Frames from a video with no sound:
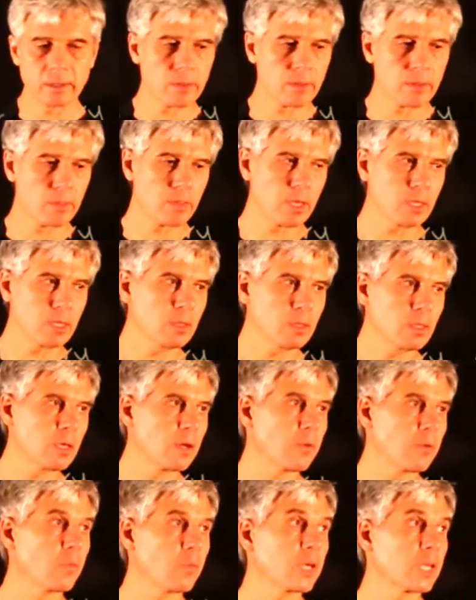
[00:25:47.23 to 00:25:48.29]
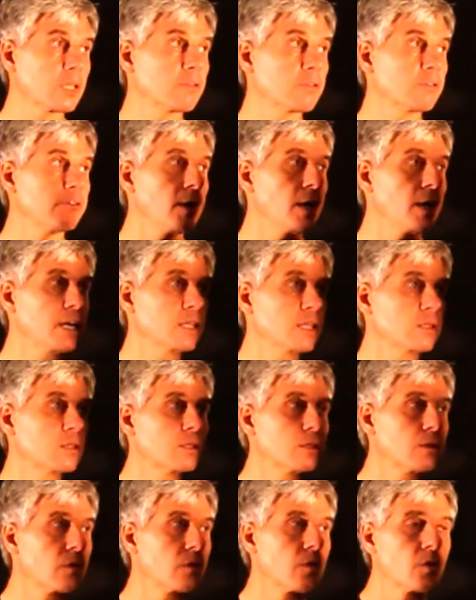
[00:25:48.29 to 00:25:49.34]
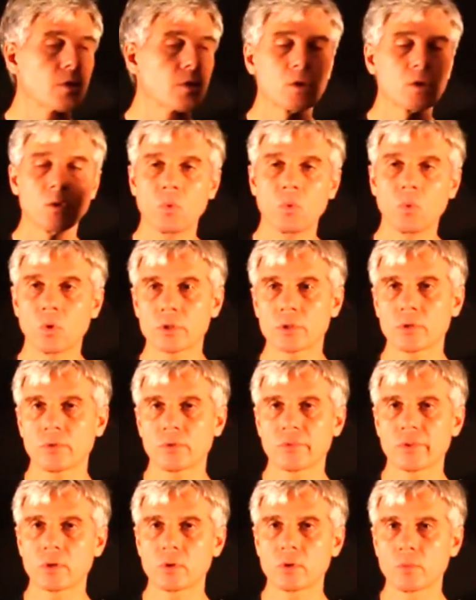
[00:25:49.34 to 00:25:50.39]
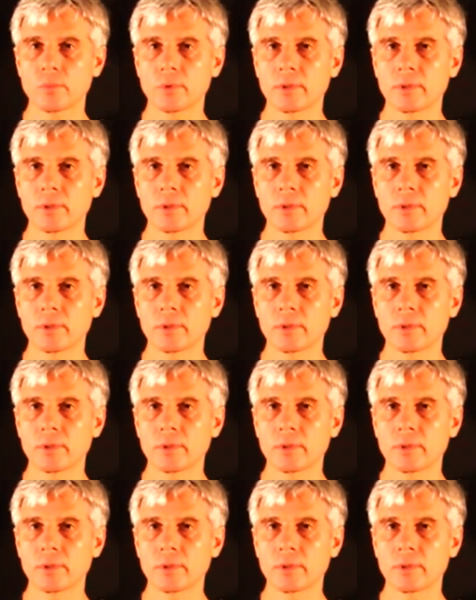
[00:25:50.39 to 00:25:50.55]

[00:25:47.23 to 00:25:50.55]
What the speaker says: then we can find the order of the group.